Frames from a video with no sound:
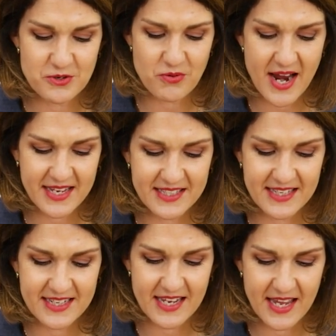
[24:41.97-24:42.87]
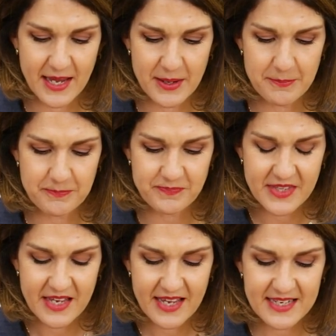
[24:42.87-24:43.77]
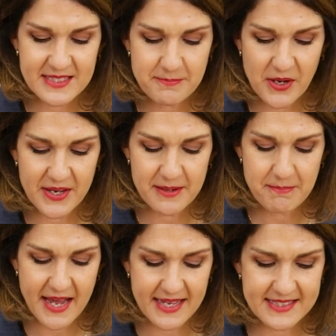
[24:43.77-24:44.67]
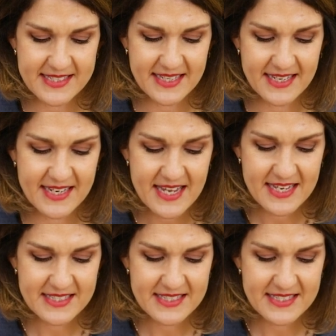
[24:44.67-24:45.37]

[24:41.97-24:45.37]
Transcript: dragon inspired pattern.